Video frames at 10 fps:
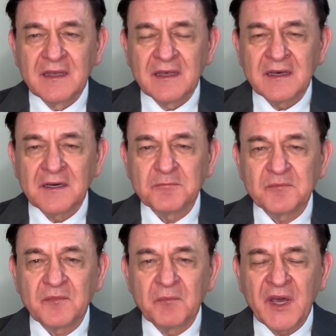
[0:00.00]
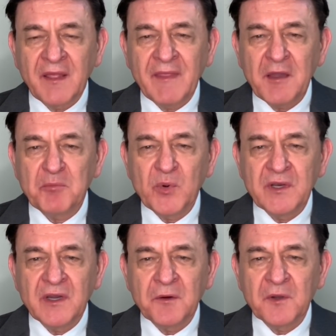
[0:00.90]
But at that
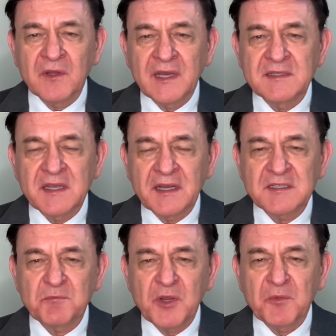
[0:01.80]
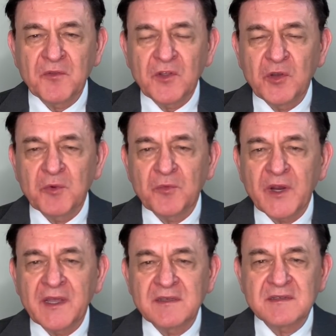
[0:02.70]
point, I realized that as a member of the human
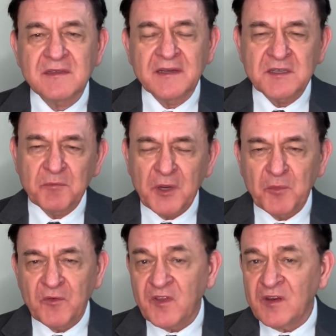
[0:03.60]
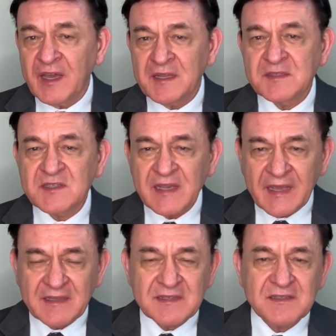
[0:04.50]
race, as a member of the United
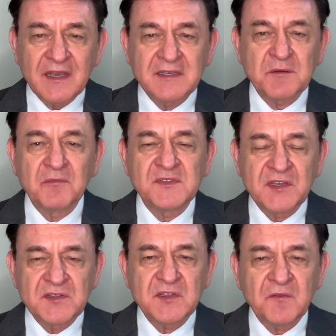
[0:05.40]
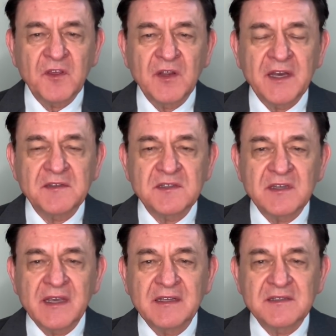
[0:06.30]
States, as a citizen of the United
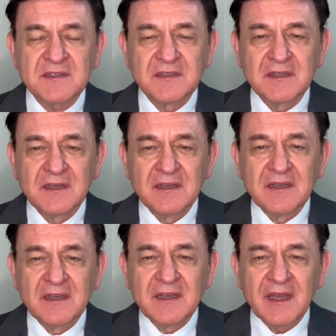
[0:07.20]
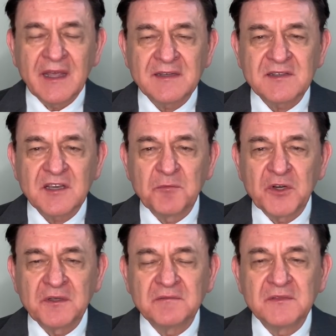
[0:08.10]
States, and as
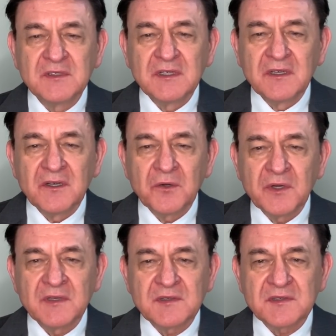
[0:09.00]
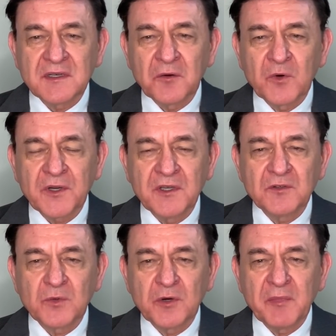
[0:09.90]
someone who is working
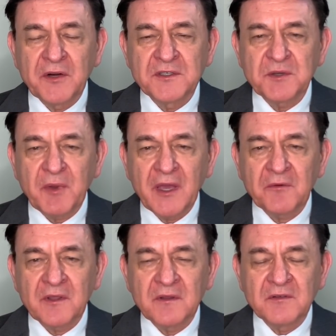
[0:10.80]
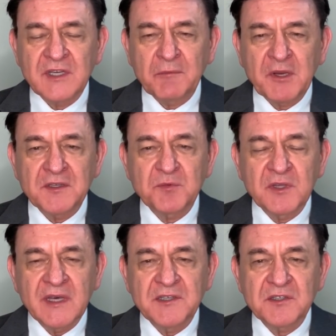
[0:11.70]
toward better Japanese
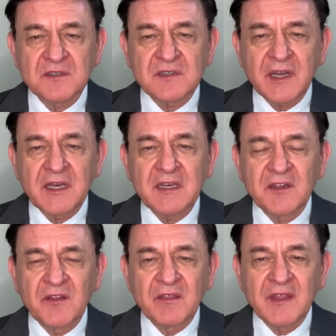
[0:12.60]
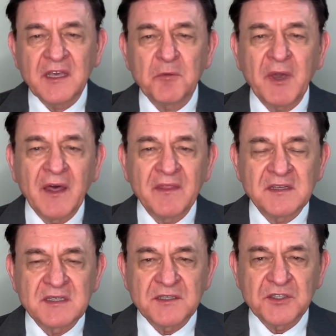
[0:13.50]
relations, I needed to think about
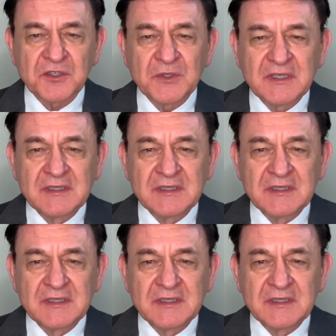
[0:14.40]
this issue